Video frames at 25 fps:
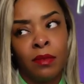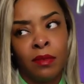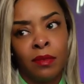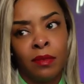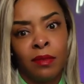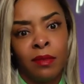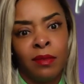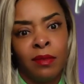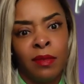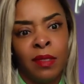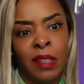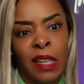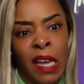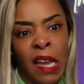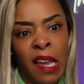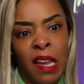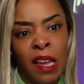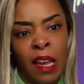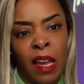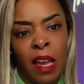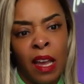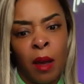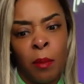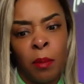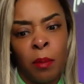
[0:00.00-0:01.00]
Yay
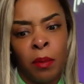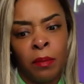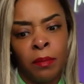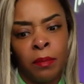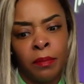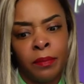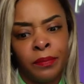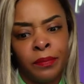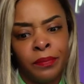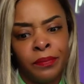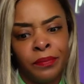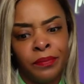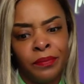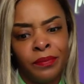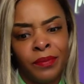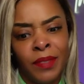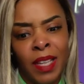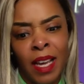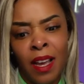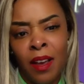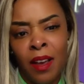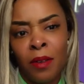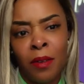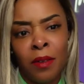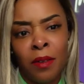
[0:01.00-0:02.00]
album. I
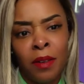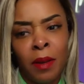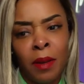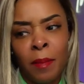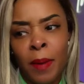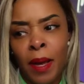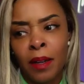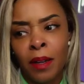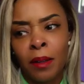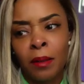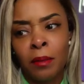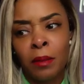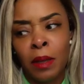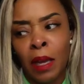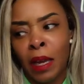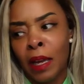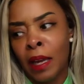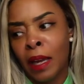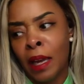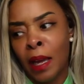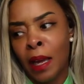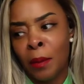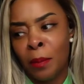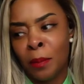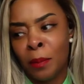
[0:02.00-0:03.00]
don't know about no Yay
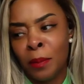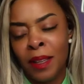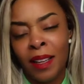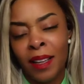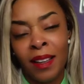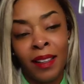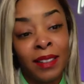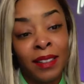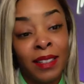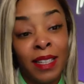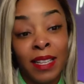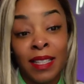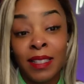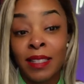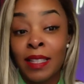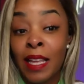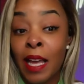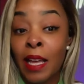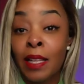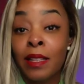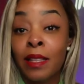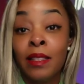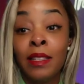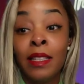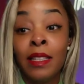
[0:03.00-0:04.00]
album. That
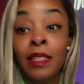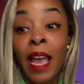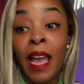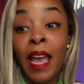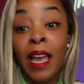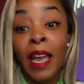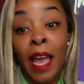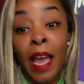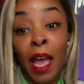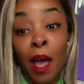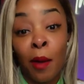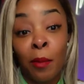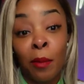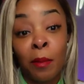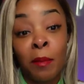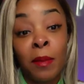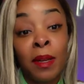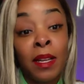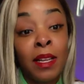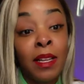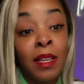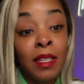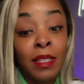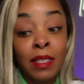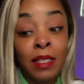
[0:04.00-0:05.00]
that Yay album
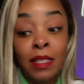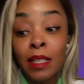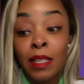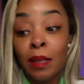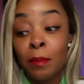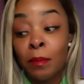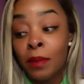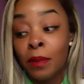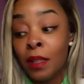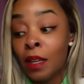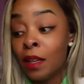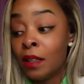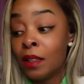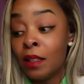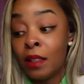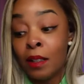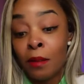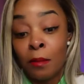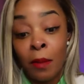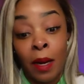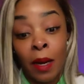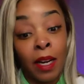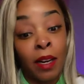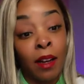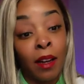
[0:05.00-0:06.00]
slipped under the
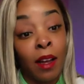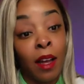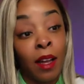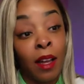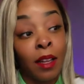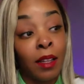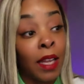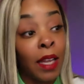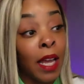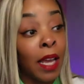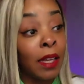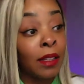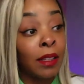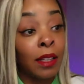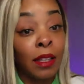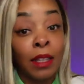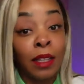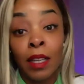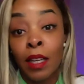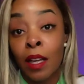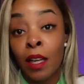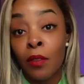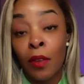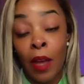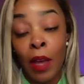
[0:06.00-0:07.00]
radar like the
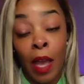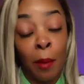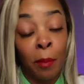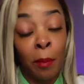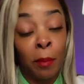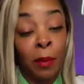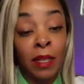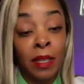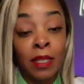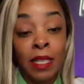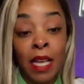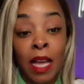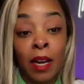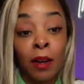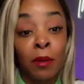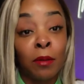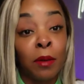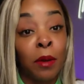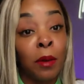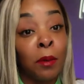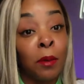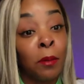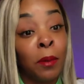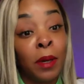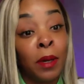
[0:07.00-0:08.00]
Love album because I don't
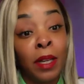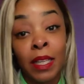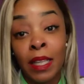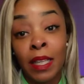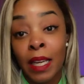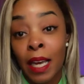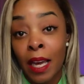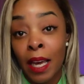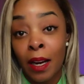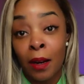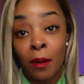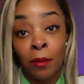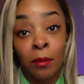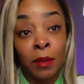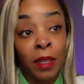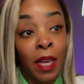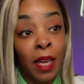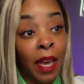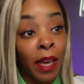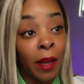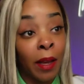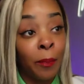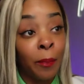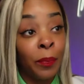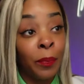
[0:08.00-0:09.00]
know what he had on
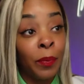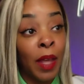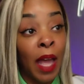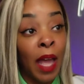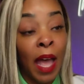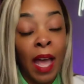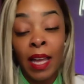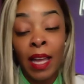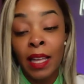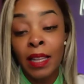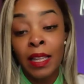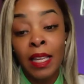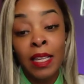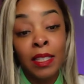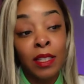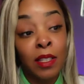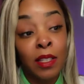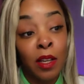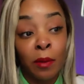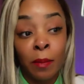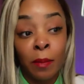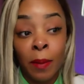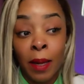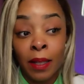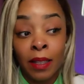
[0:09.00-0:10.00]
Yay. I at least know
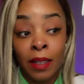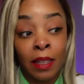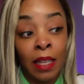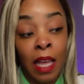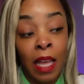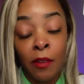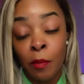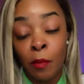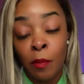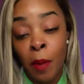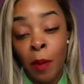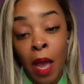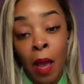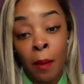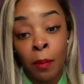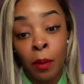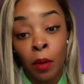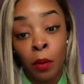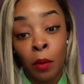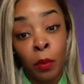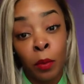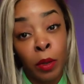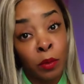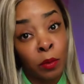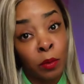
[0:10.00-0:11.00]
about the life of Pablo,
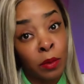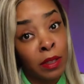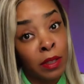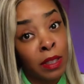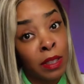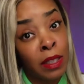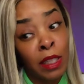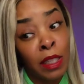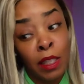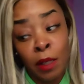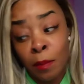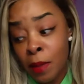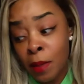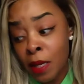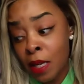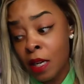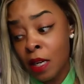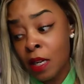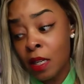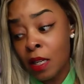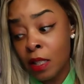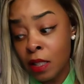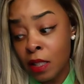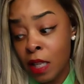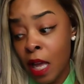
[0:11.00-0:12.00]
which was a little
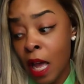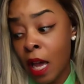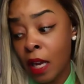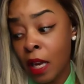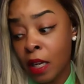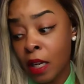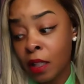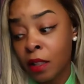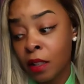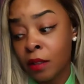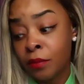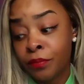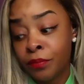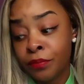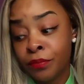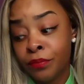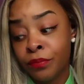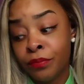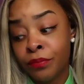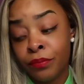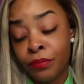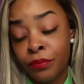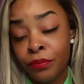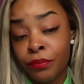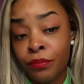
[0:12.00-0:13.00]
bit exotic.
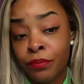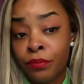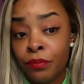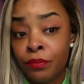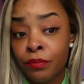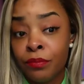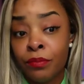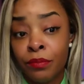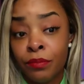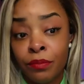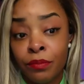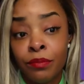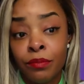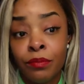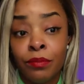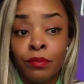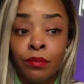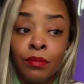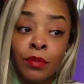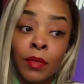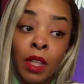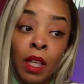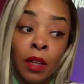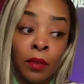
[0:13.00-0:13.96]
If